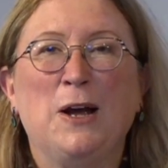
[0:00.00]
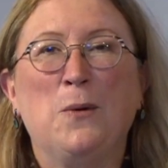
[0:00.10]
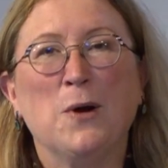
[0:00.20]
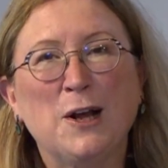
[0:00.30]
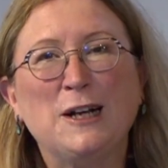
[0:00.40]

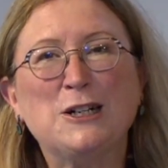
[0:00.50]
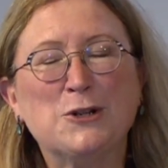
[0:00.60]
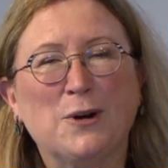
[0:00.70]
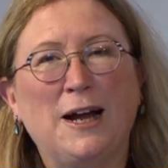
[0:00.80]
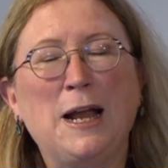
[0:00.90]
we're going to
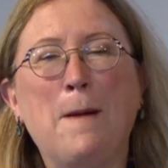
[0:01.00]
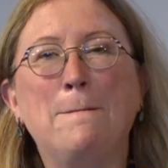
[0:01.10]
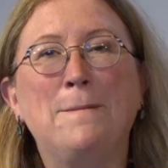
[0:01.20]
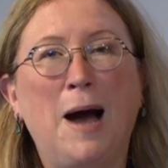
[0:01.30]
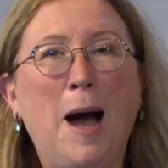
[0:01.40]
try a
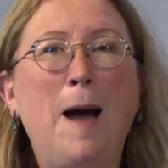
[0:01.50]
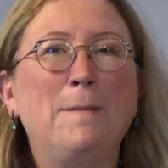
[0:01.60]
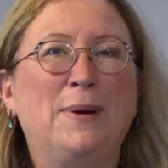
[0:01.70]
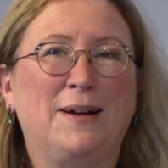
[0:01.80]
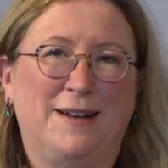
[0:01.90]

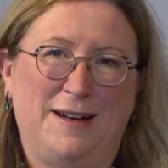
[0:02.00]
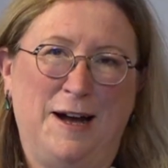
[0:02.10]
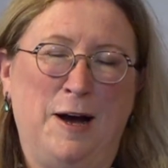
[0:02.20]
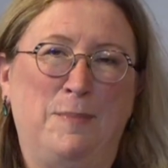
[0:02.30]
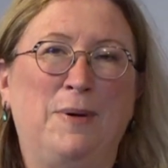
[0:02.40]

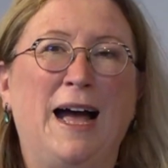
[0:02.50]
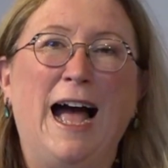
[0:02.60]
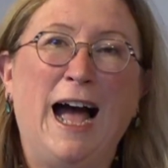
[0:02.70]
pop-up